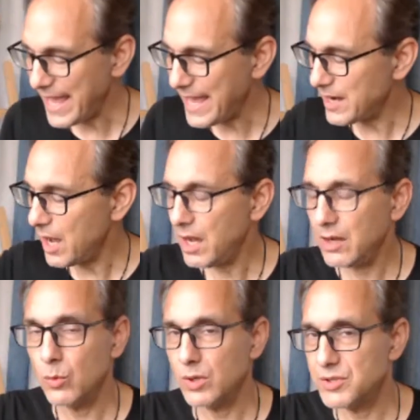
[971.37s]
And
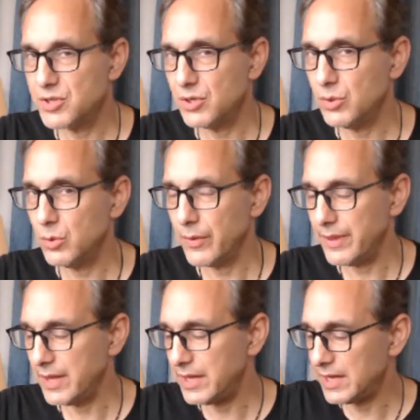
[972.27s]
onward to
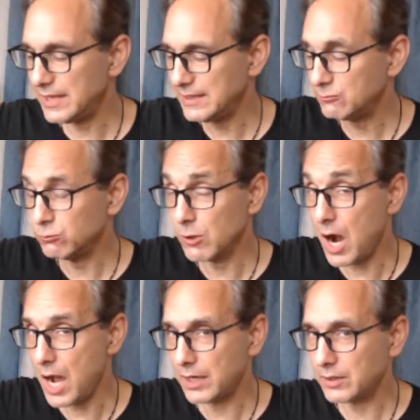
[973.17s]
the
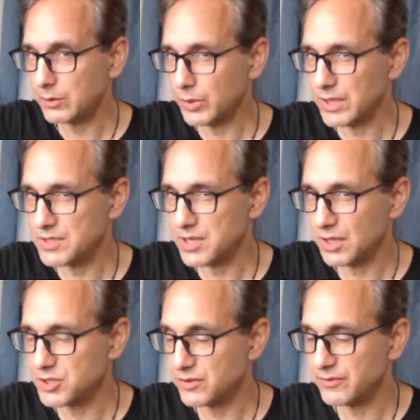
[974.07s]
rock with a
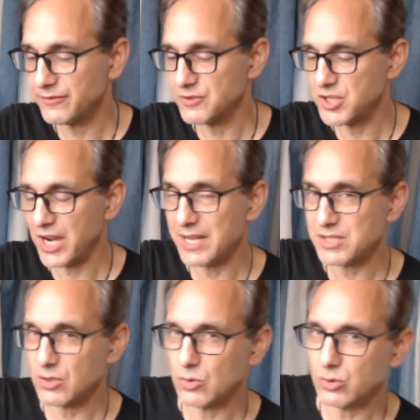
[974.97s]
touch of
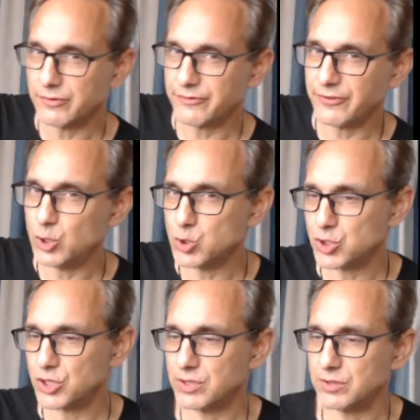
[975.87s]
jazz and horn
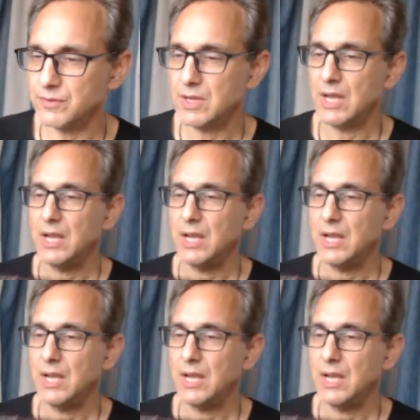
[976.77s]
fusion.